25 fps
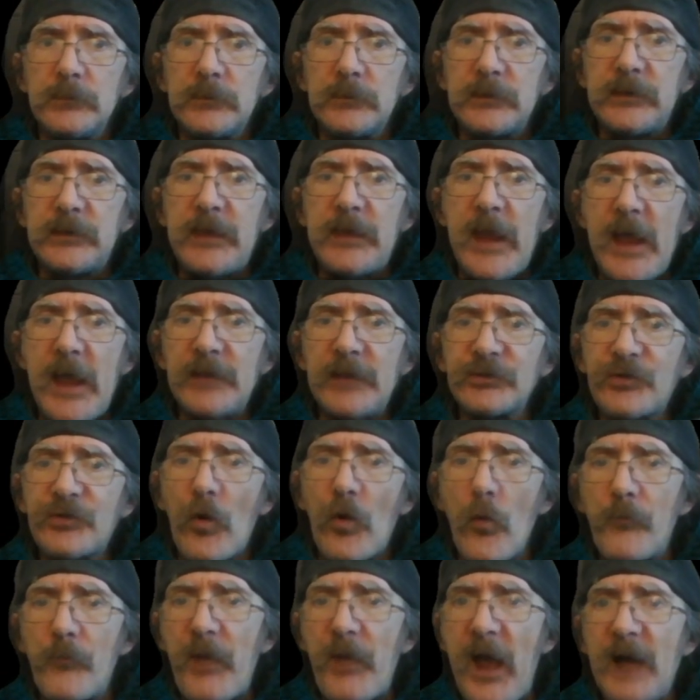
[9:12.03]
can't
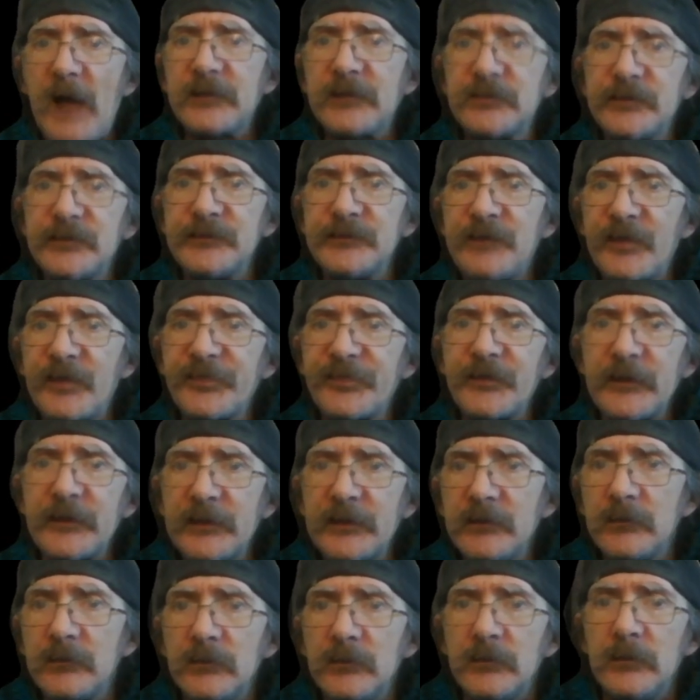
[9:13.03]
go back to nothing?
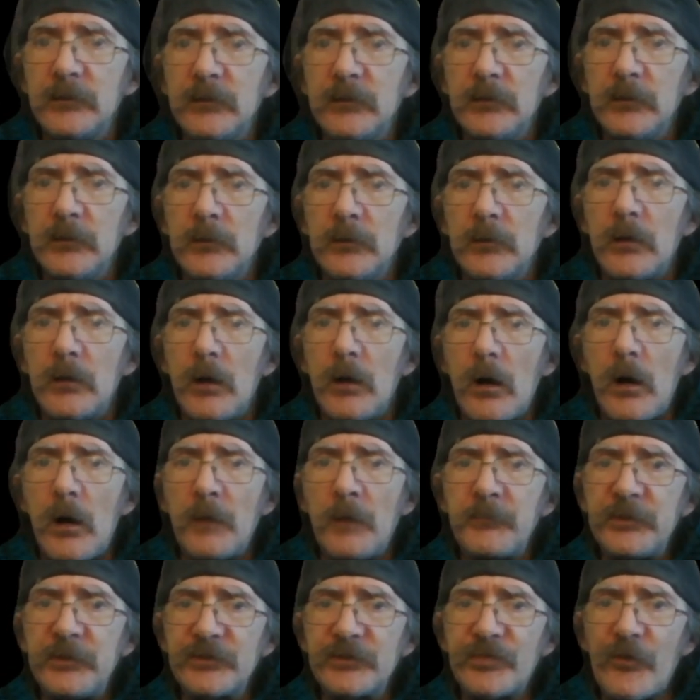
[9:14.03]

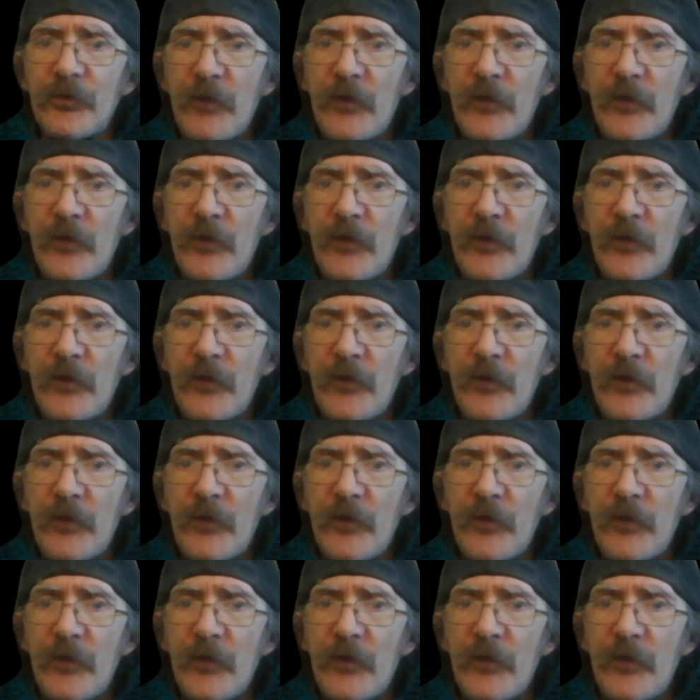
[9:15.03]
Because